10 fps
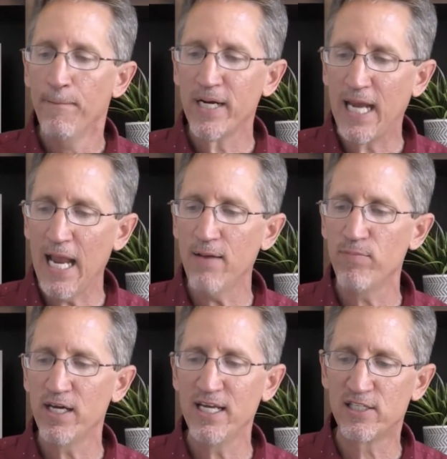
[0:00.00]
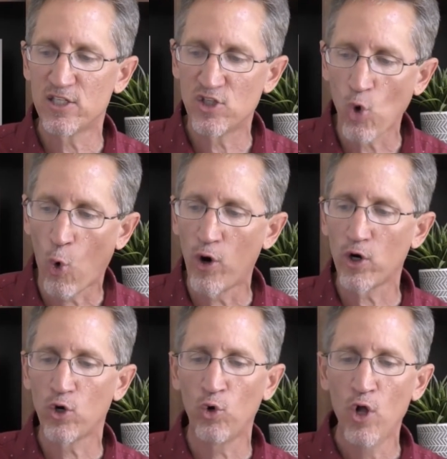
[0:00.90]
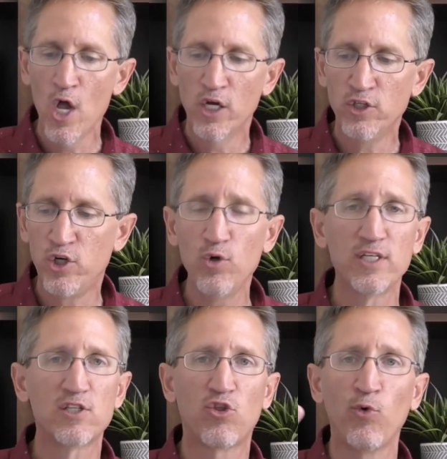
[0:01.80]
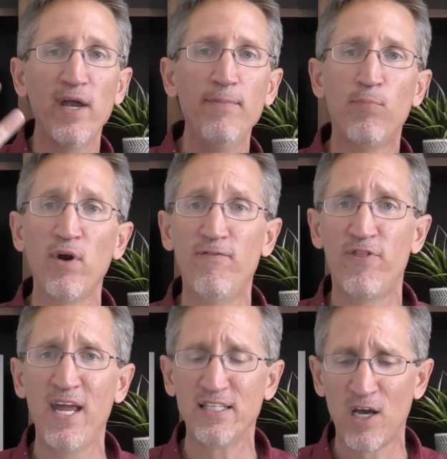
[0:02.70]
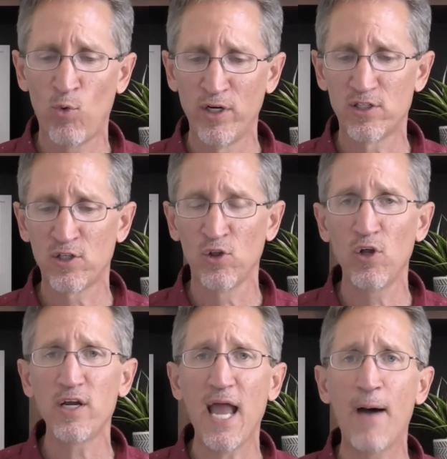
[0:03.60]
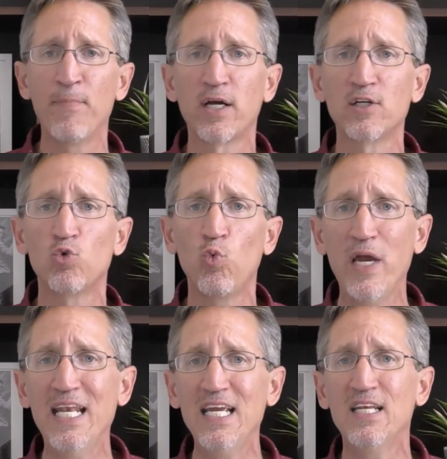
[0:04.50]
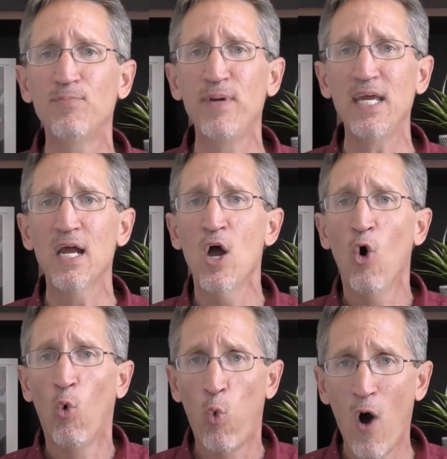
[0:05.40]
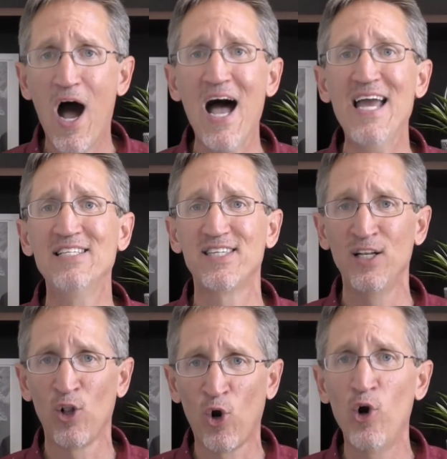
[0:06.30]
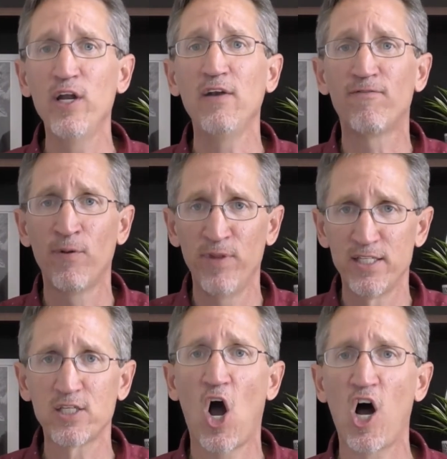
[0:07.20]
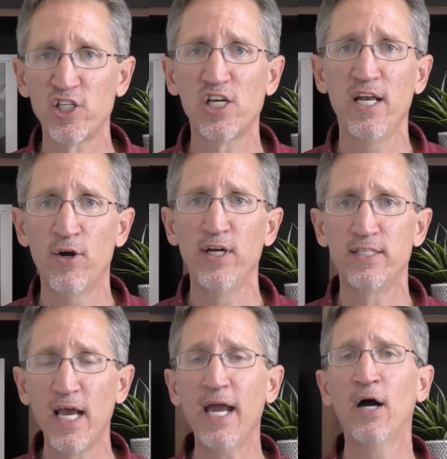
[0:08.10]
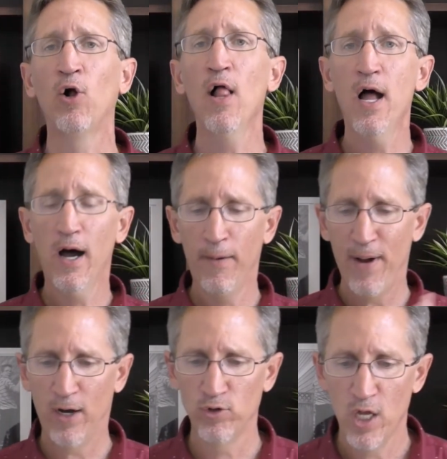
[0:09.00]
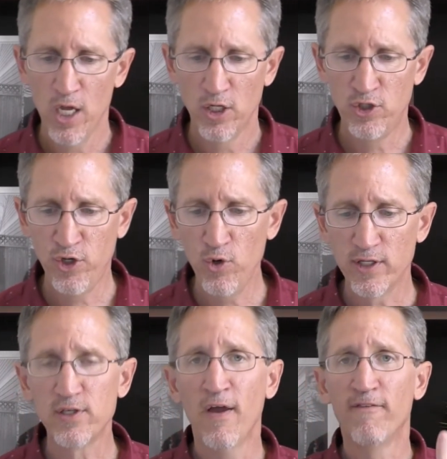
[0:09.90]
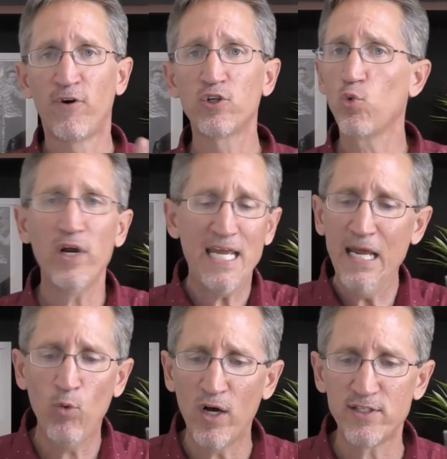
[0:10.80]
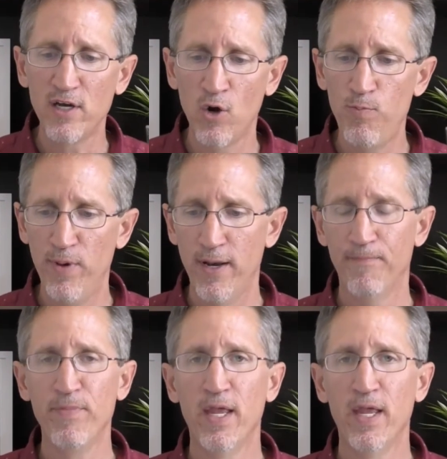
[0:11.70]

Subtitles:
became the historical Judas. Three brief things I want us to look at because we need to be wise in learning from this cautionary tale about Judas. First one, he wasn't open.